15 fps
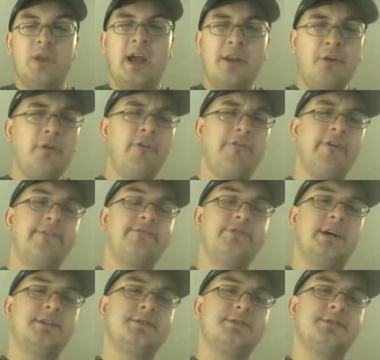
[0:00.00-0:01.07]
don't know if I've
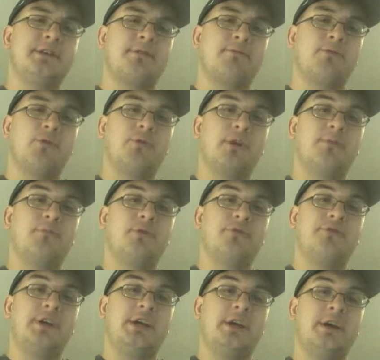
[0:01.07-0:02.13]
done a Seth Rogen
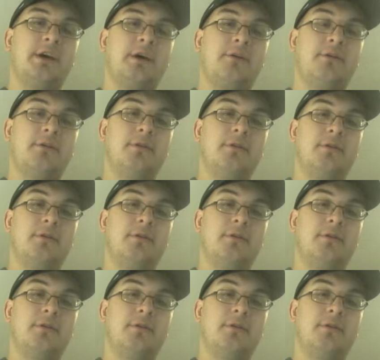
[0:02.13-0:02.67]
movie yet.